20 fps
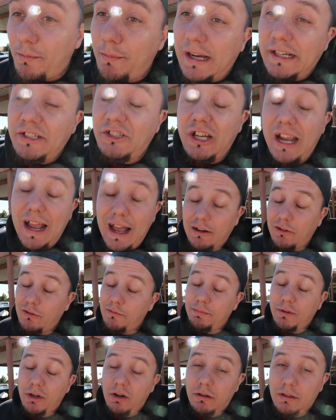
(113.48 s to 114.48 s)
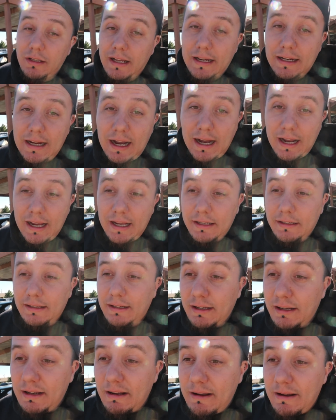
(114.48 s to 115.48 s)
from my channel, bro, like I,
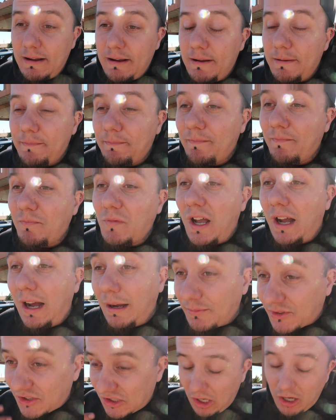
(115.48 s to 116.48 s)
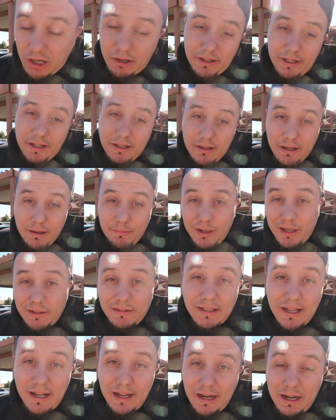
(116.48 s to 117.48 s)
I'm sorry
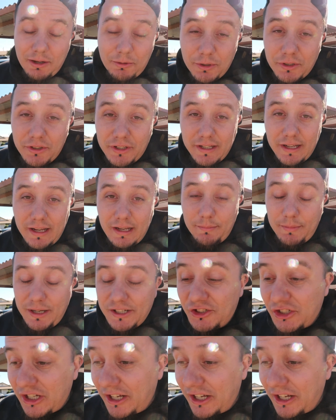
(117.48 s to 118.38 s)
about that. I really am. I